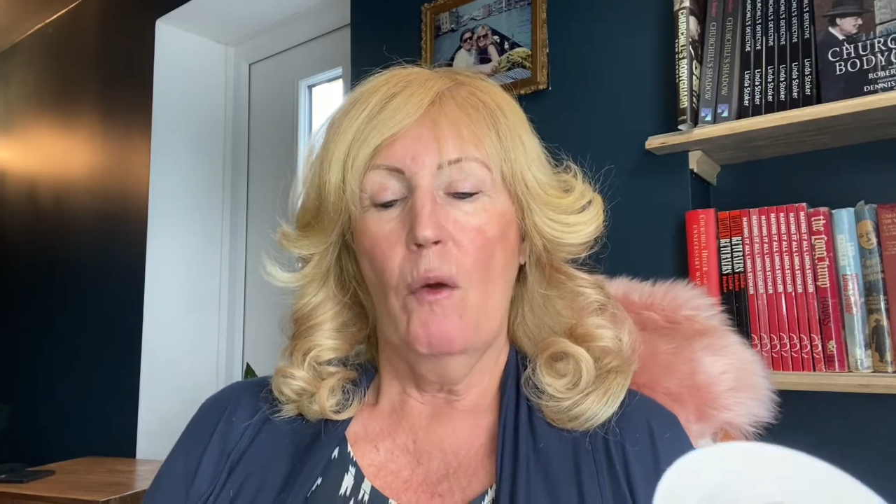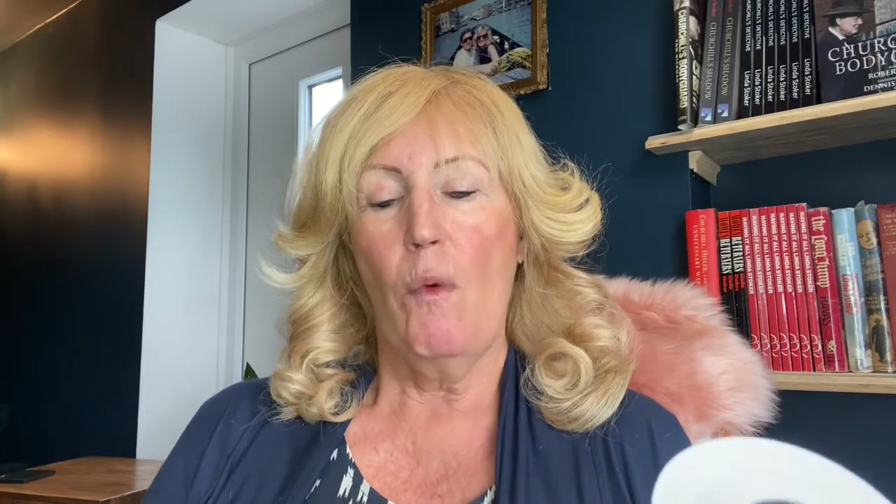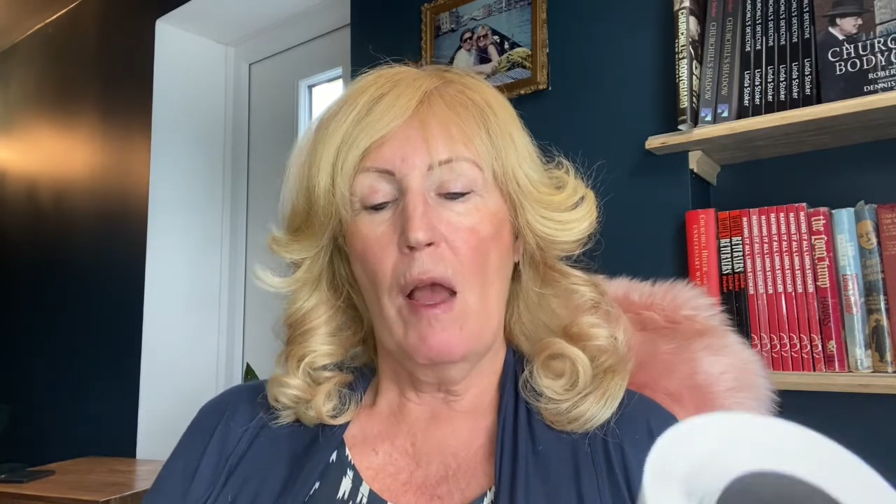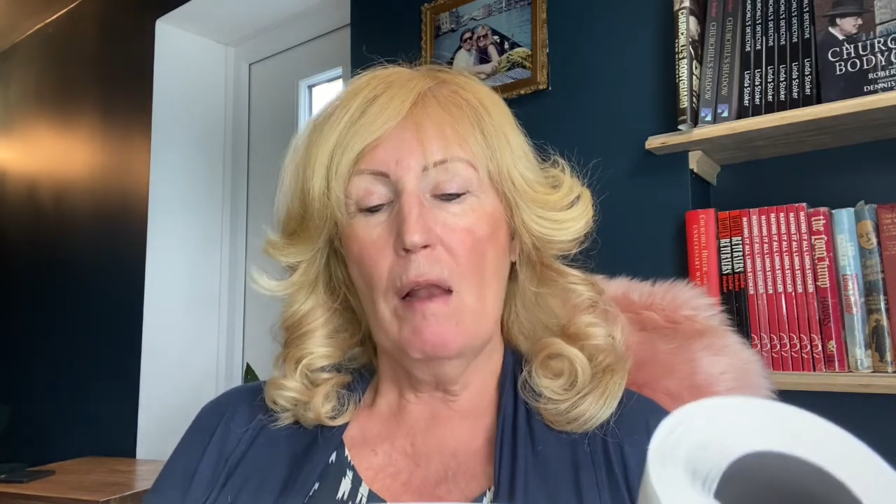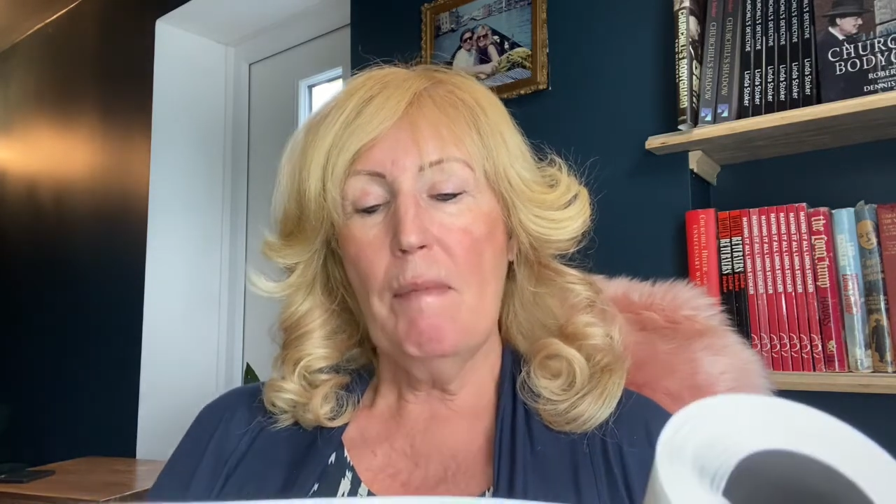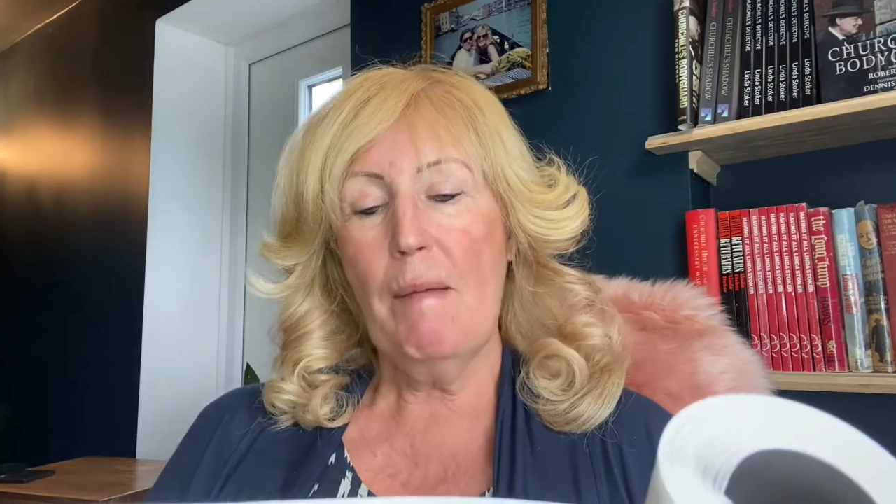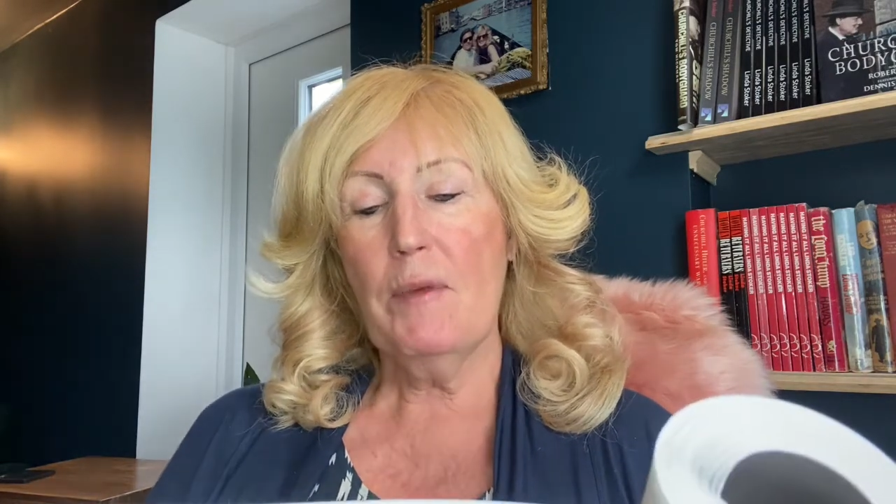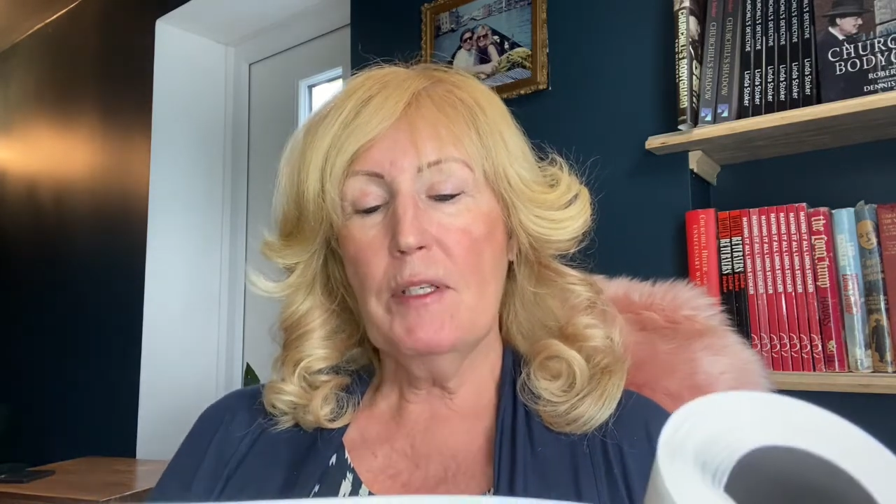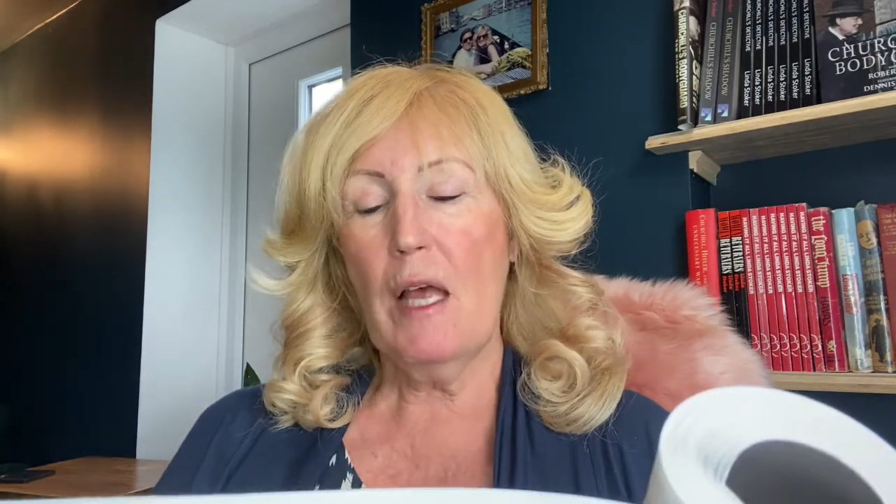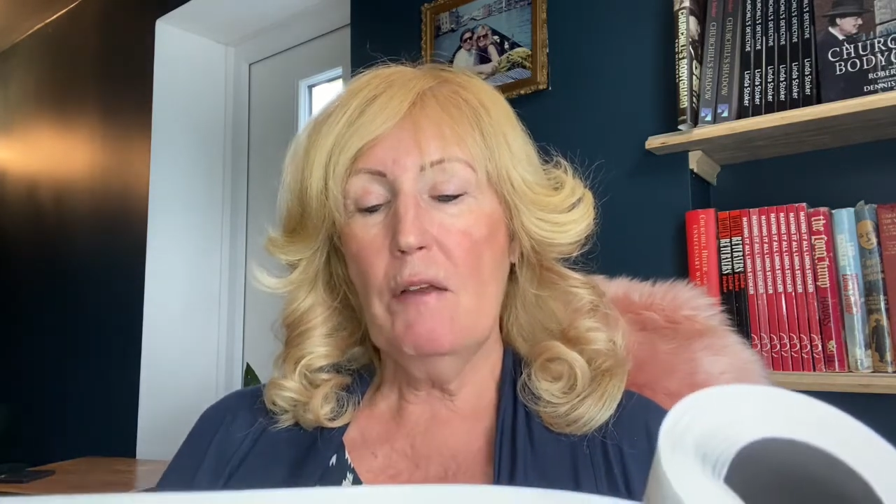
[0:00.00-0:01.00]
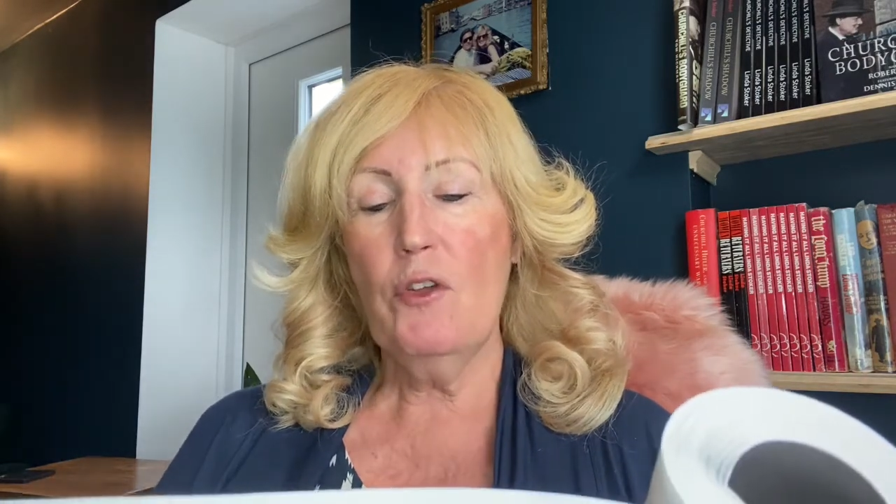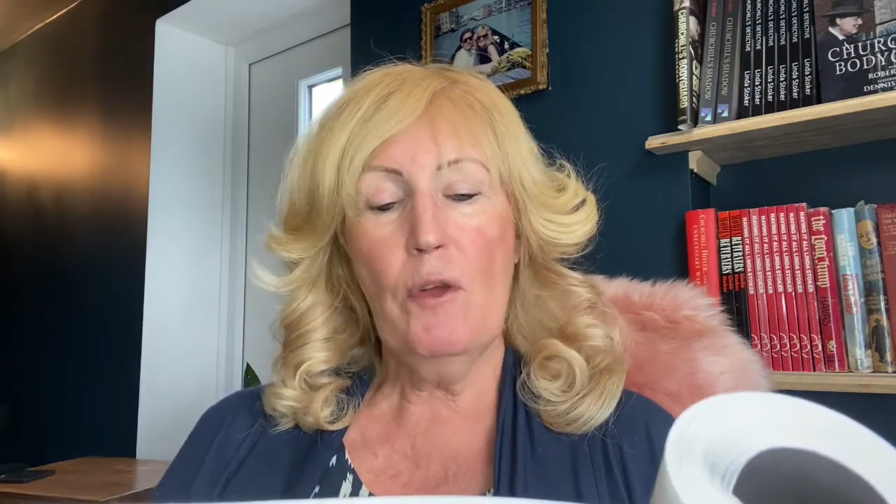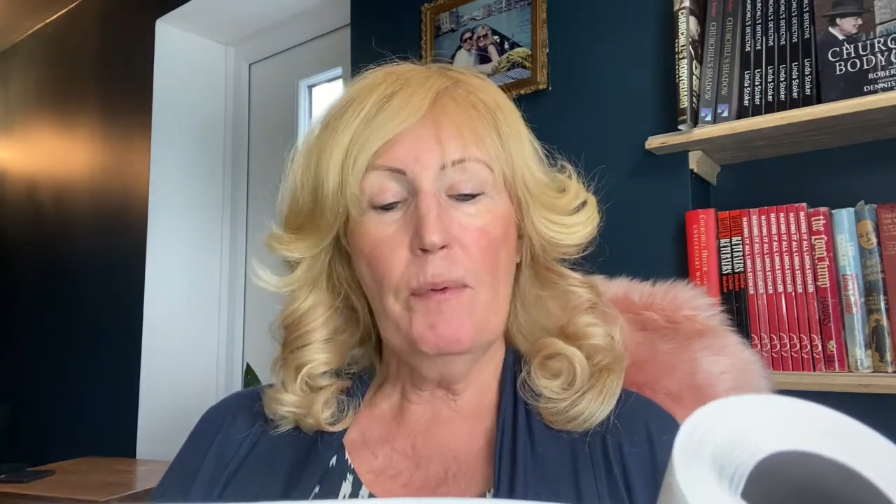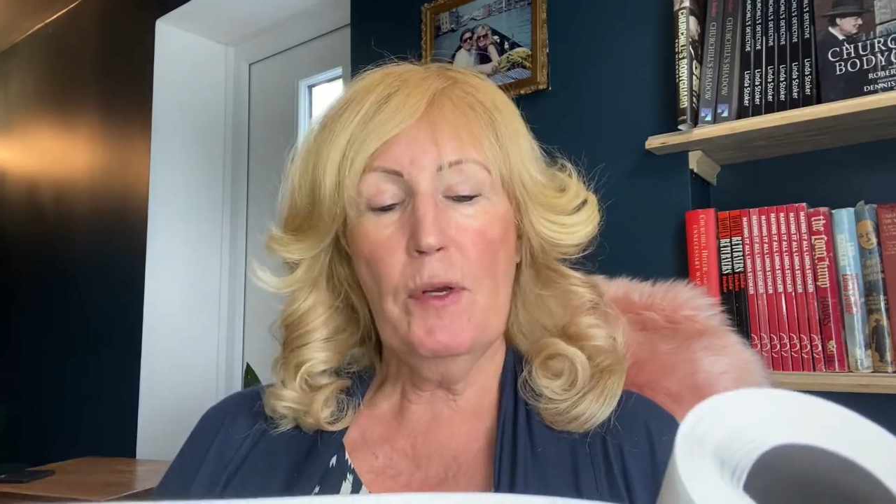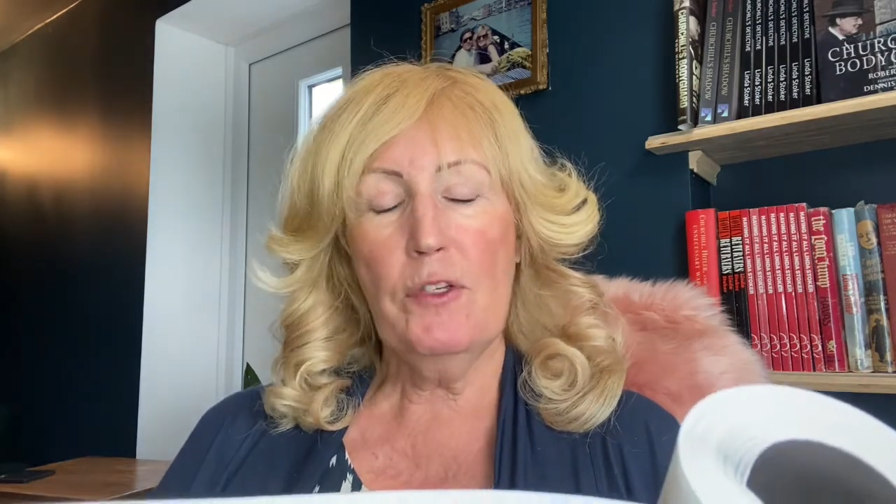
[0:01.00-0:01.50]
Well, mademoiselle,
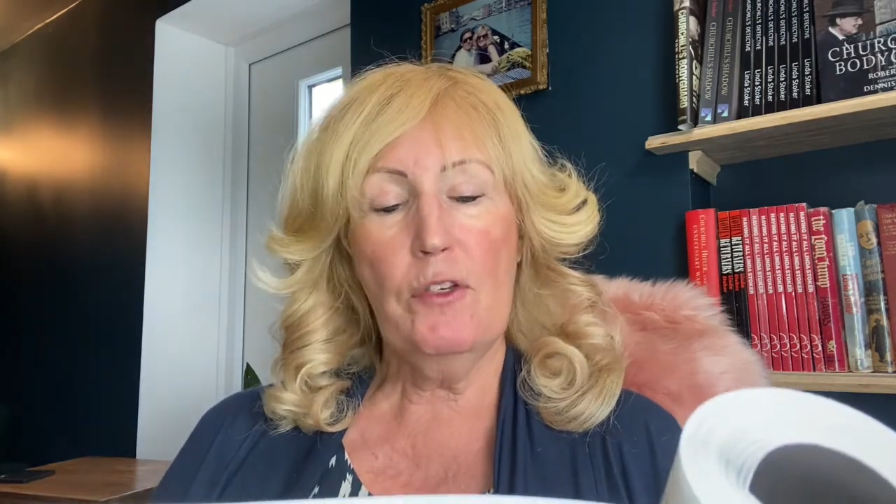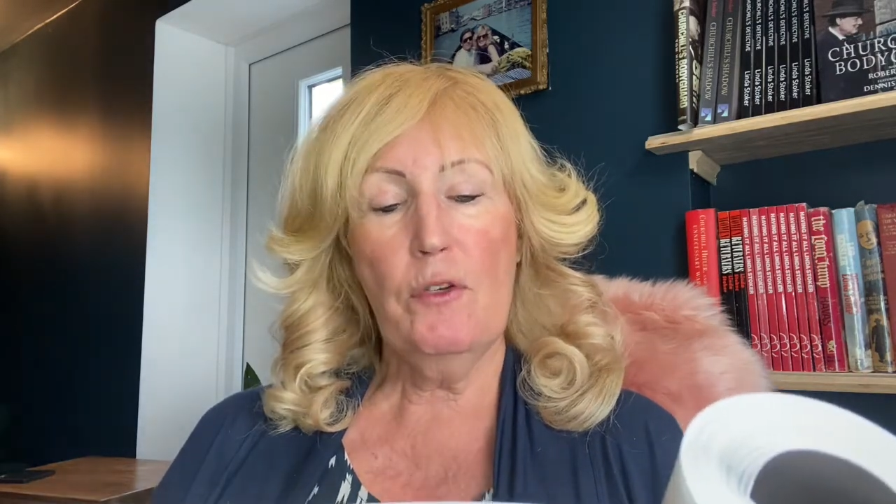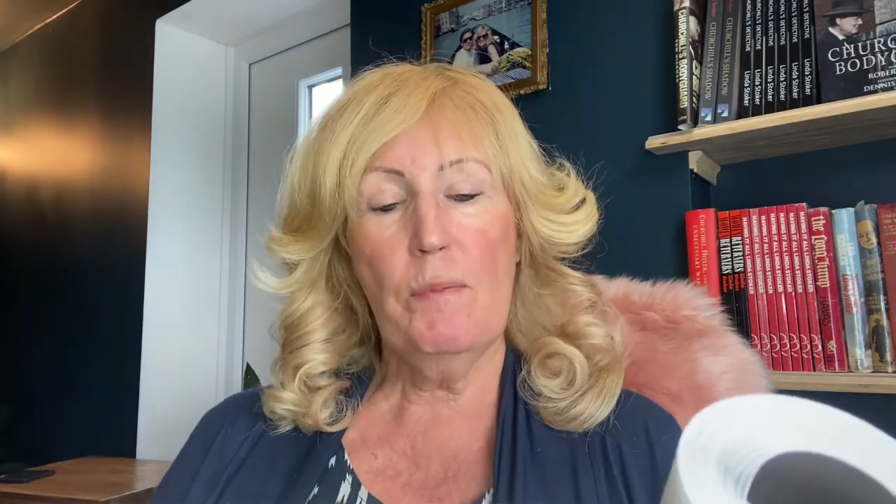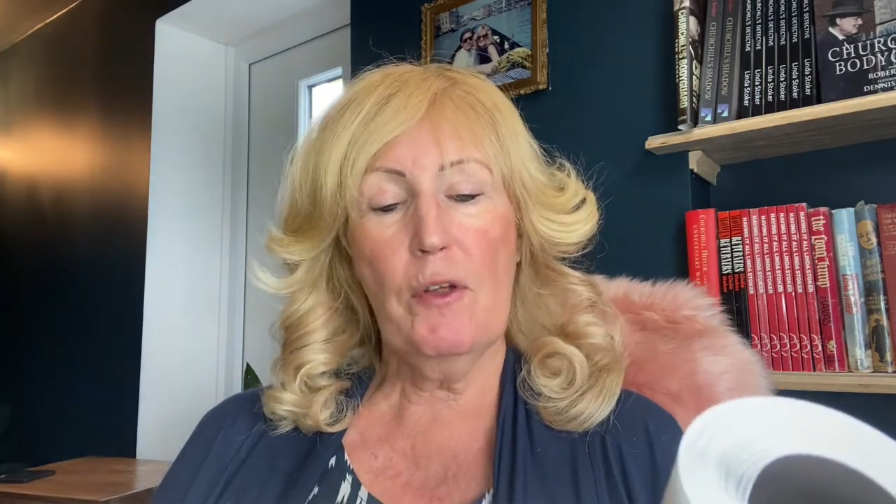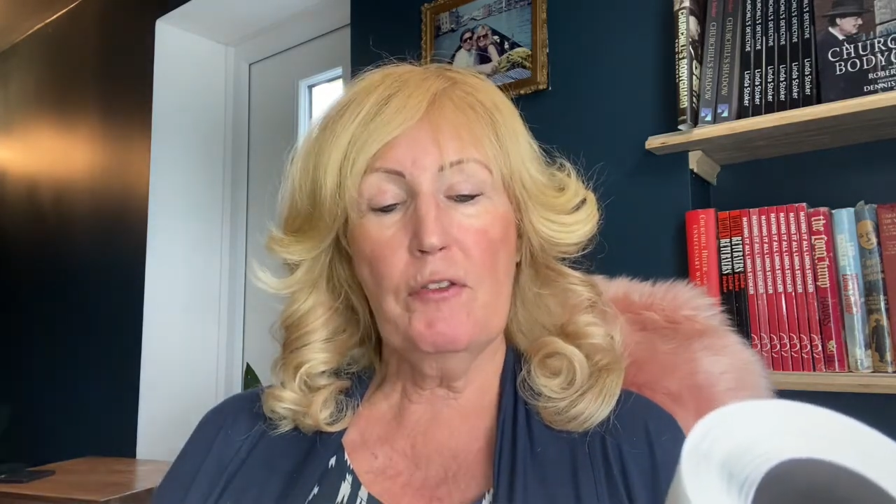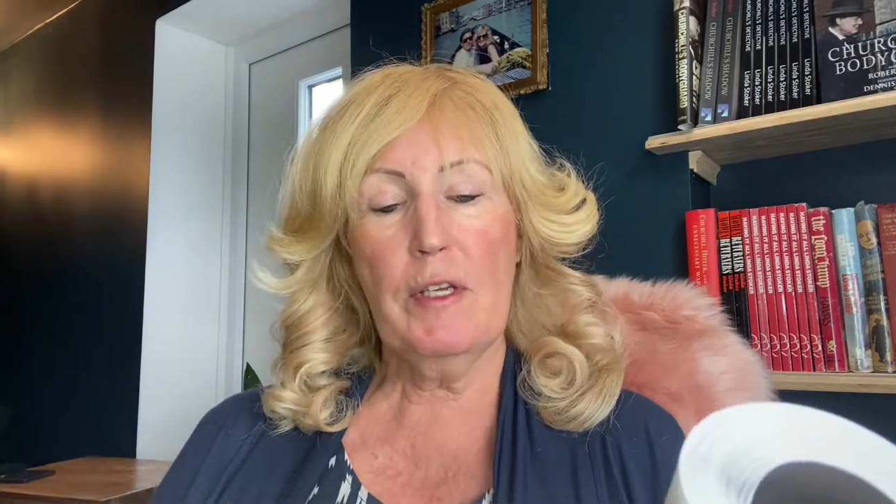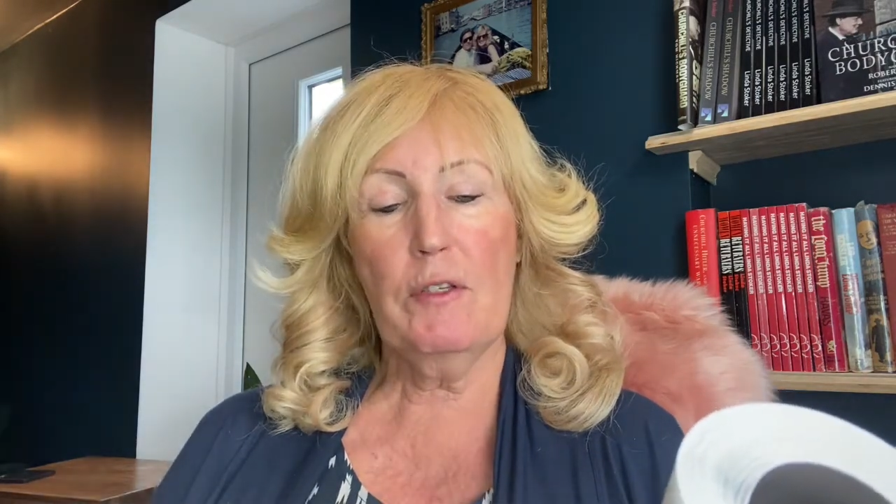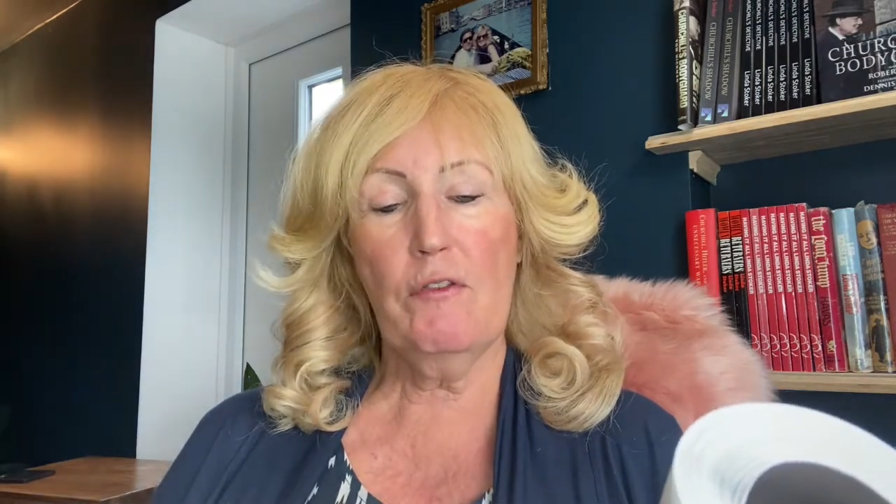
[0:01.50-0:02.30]
no point in you bothering